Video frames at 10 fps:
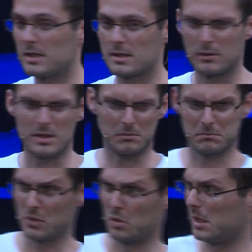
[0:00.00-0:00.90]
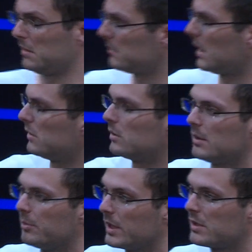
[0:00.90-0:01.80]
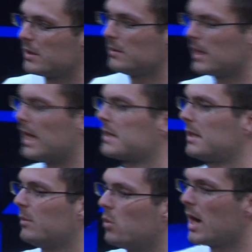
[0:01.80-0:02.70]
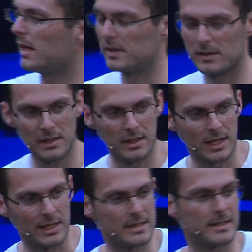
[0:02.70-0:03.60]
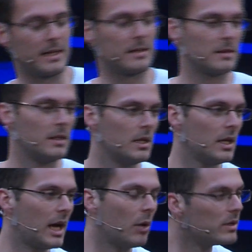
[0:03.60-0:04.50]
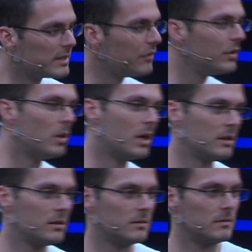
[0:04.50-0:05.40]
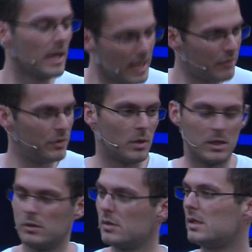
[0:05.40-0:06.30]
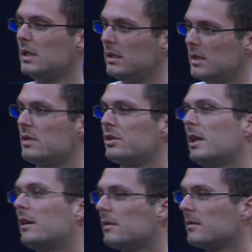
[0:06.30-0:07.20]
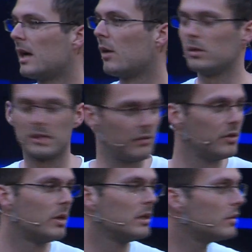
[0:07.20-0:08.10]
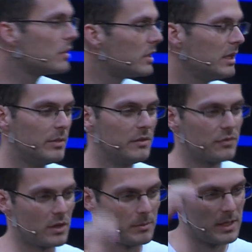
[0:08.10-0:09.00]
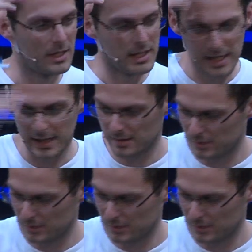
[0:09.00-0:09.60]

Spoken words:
this. And I was like, okay. I took the picture and asked him why. And he said, I want everyone to see this chair. I want everyone to see me from head